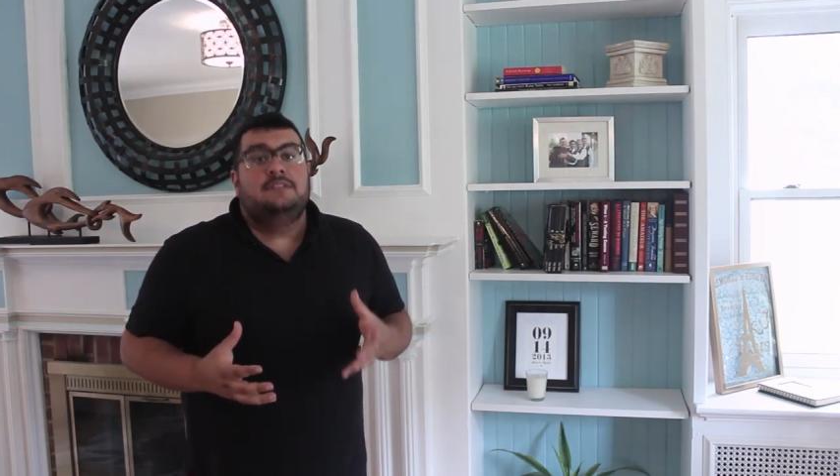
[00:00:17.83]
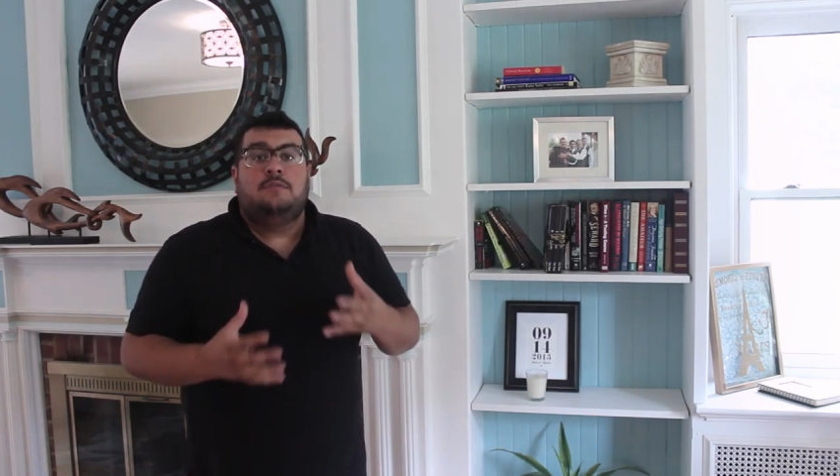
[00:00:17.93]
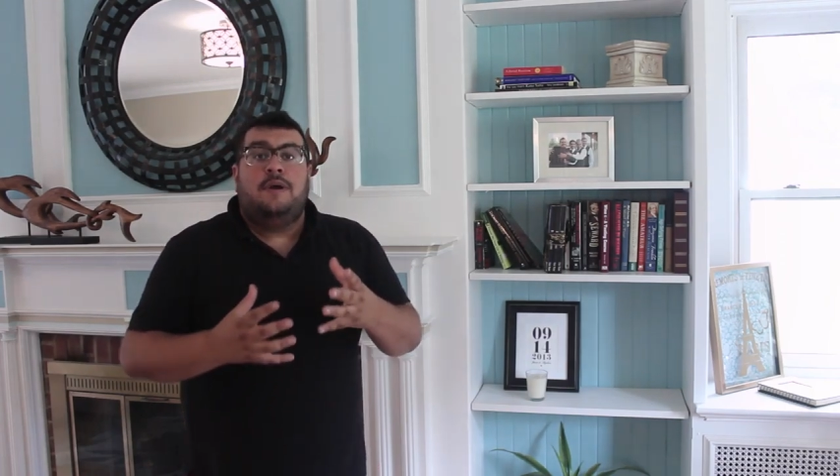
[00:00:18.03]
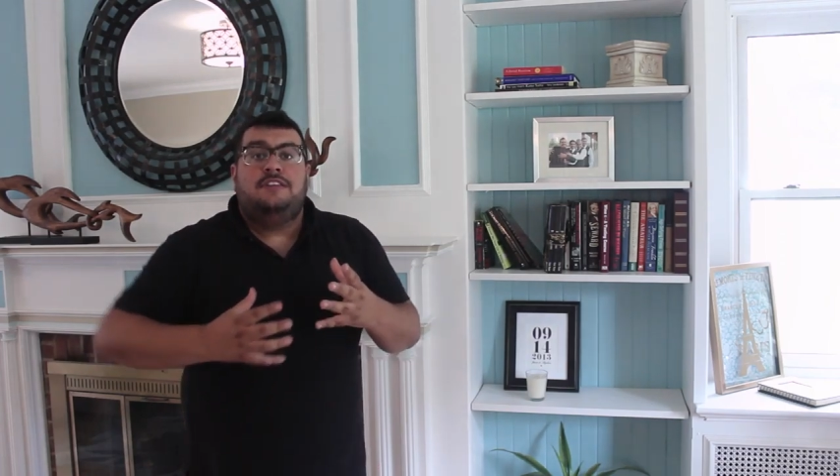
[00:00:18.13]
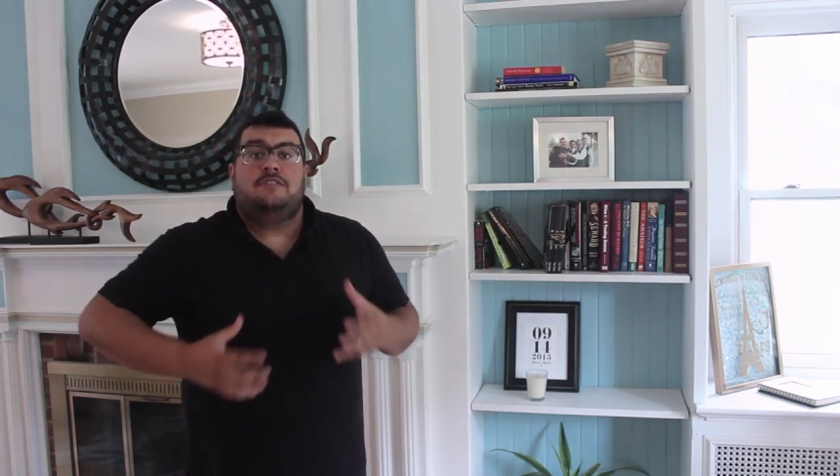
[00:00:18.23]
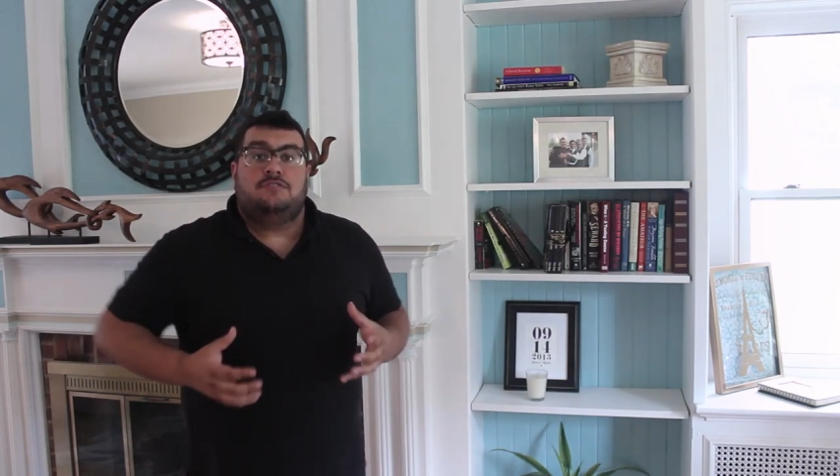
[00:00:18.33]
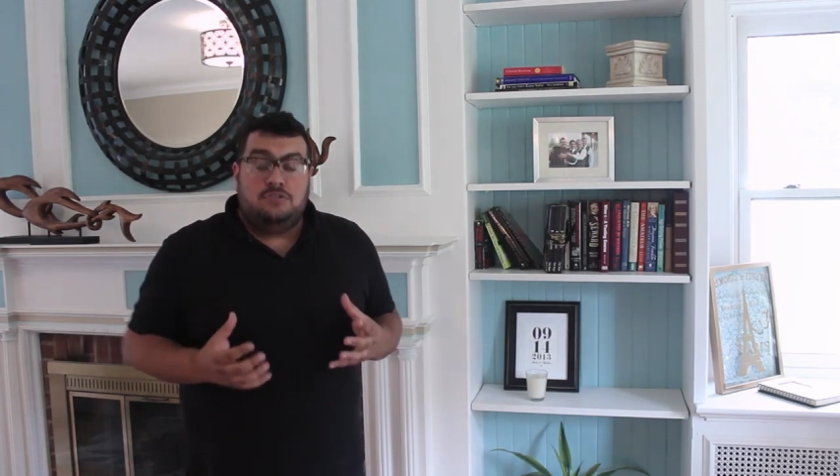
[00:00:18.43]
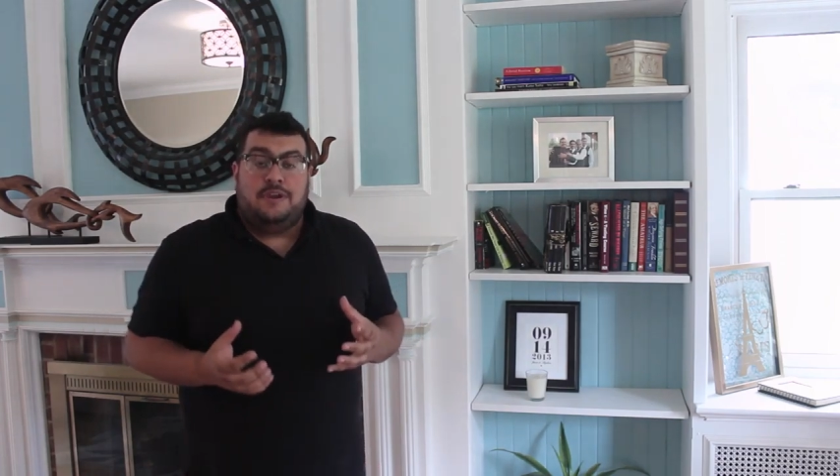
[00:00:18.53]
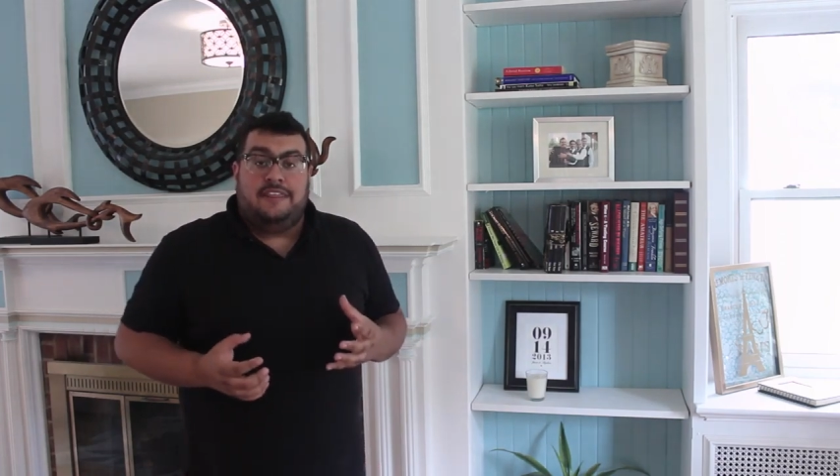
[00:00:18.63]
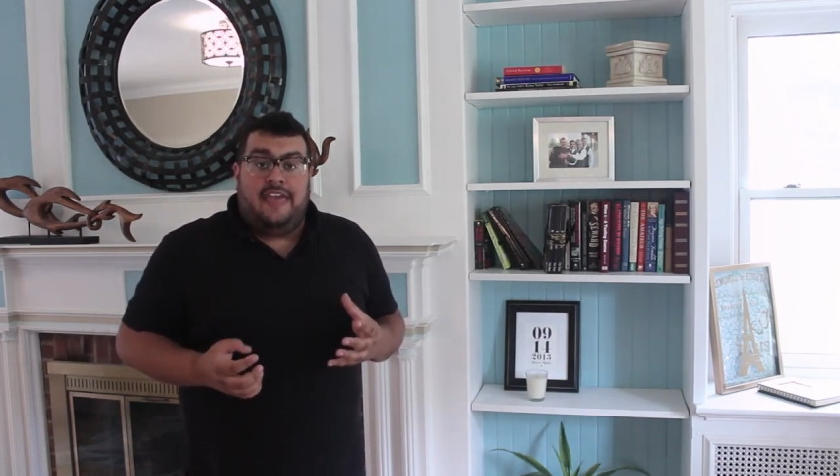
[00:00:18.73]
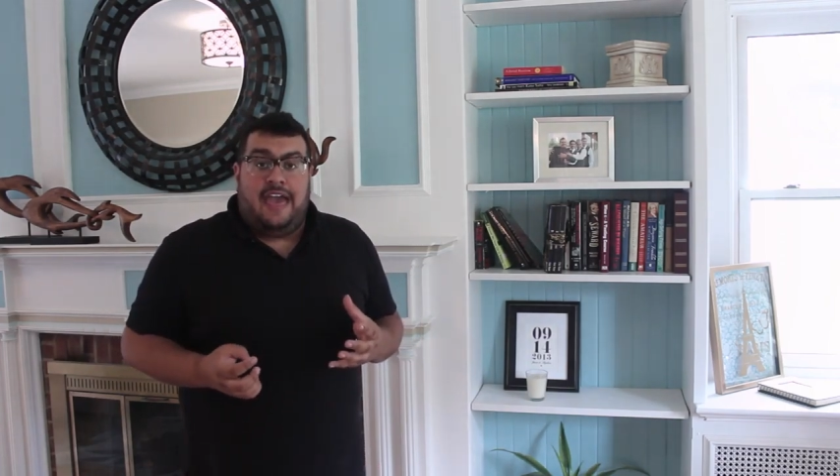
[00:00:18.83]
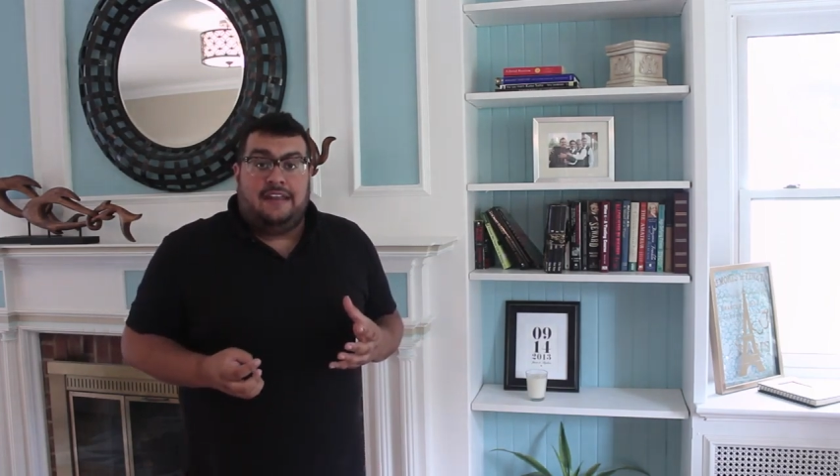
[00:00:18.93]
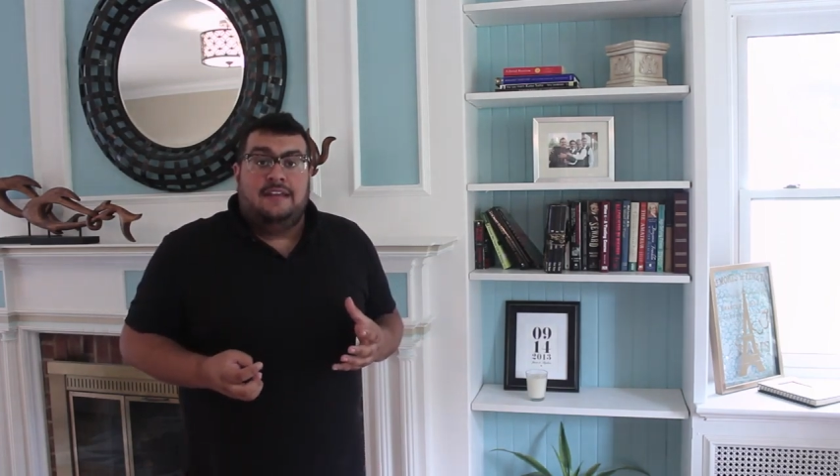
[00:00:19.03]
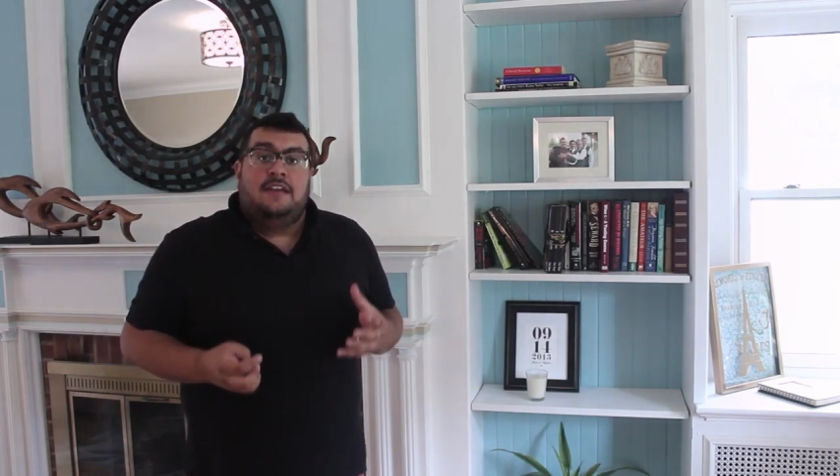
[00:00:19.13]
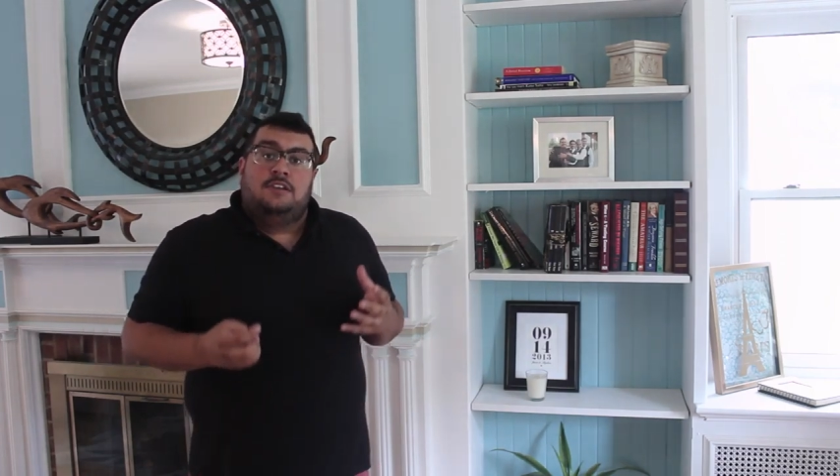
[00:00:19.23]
when you're doing that.